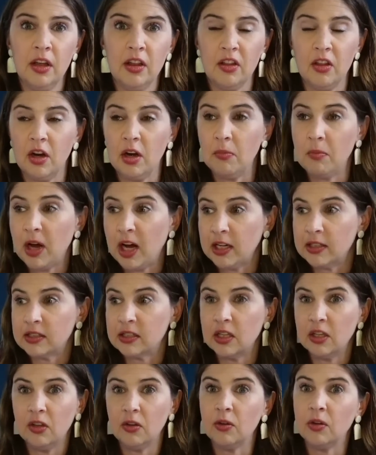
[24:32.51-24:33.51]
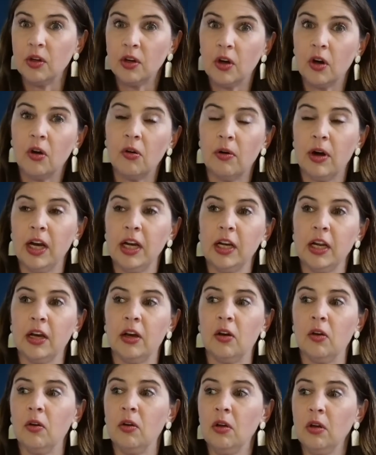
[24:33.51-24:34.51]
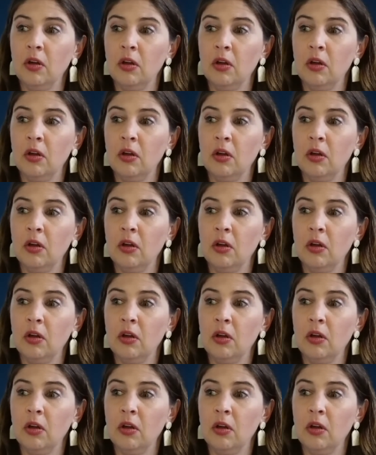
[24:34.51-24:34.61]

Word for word: that I'm asking you to go right now,